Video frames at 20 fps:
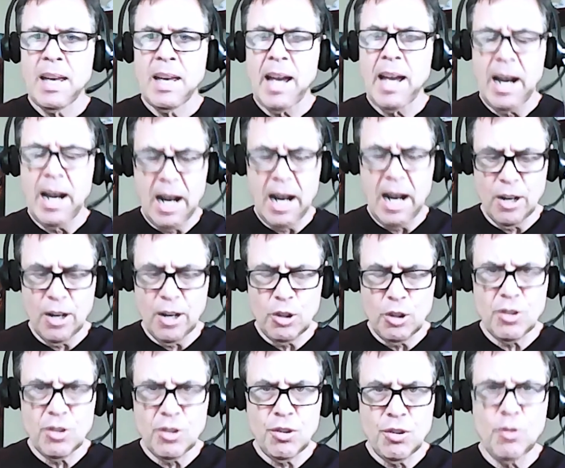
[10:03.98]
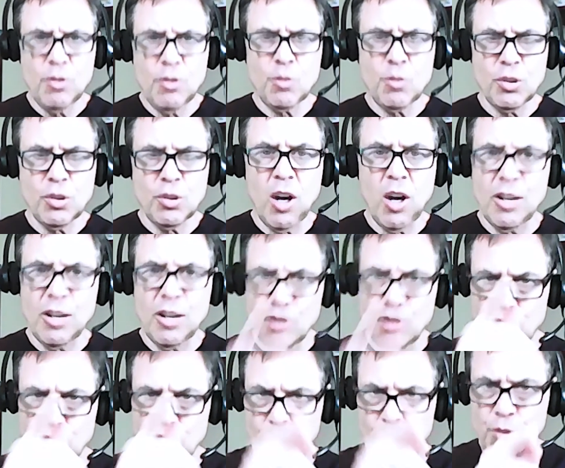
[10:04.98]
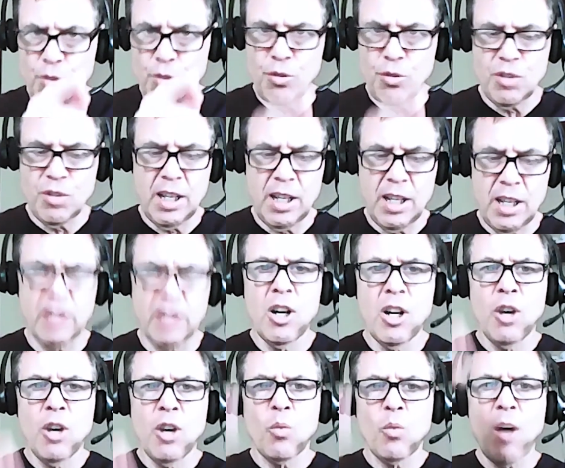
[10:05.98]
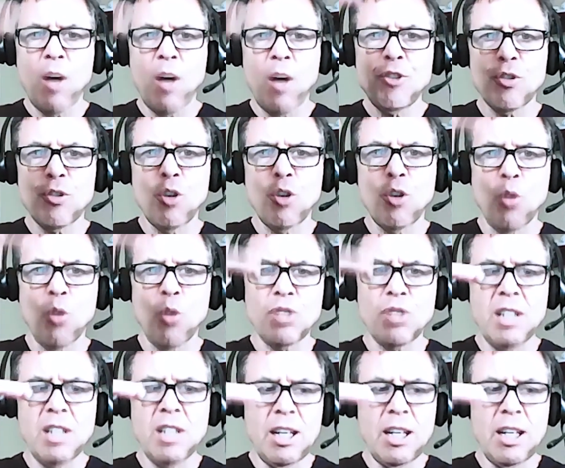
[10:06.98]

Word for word: 100 students were taught just what you said. Write your goals and nitty